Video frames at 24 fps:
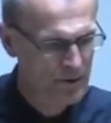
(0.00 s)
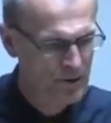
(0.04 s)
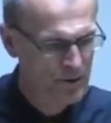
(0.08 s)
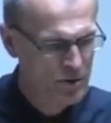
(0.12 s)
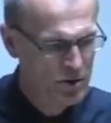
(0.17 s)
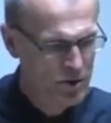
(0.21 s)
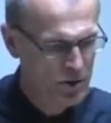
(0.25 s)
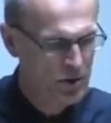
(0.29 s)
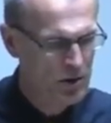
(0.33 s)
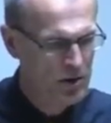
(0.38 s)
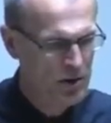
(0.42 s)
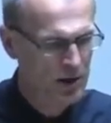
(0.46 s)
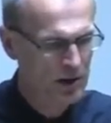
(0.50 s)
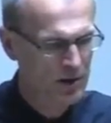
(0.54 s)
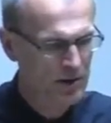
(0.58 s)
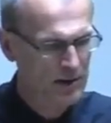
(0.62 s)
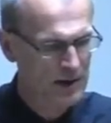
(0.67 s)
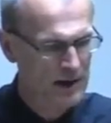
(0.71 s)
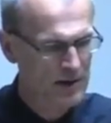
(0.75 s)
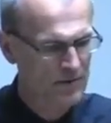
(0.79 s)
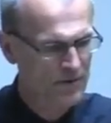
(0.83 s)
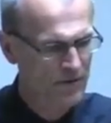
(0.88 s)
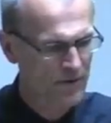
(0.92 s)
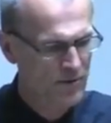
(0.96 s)
So you
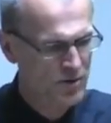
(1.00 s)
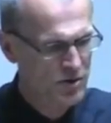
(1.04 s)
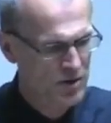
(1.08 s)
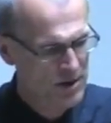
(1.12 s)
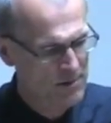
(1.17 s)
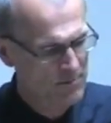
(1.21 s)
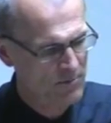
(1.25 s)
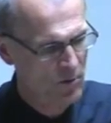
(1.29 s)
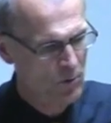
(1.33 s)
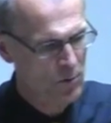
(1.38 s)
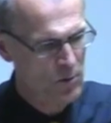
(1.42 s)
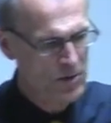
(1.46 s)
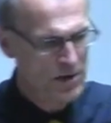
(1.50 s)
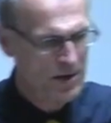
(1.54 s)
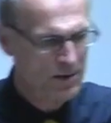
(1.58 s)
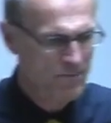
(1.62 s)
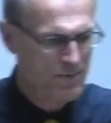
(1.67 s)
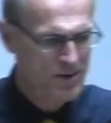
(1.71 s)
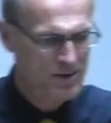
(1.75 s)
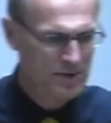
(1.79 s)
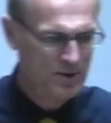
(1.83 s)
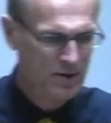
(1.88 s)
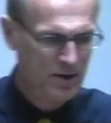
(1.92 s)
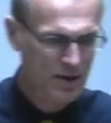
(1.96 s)
look in verse number 1,
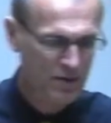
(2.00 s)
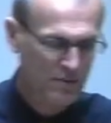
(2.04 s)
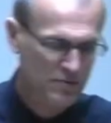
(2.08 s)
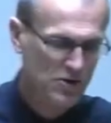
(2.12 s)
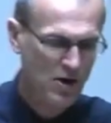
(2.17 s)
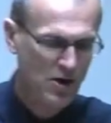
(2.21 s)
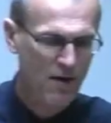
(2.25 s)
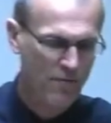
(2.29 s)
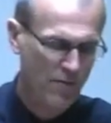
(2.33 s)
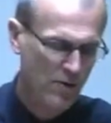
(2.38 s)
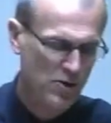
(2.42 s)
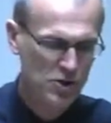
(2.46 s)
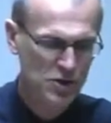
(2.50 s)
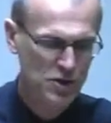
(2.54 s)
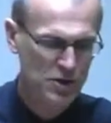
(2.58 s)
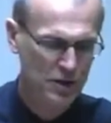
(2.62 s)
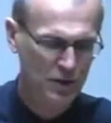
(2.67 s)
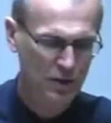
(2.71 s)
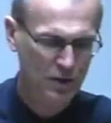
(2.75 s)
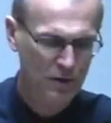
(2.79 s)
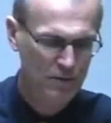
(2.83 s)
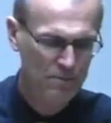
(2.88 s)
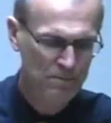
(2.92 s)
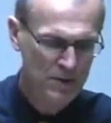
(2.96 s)
Bel, I'm sorry, verse
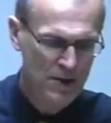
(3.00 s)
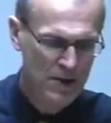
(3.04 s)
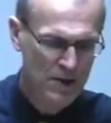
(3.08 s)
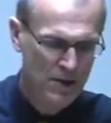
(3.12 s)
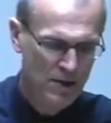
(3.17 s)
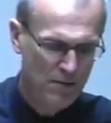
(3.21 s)
2.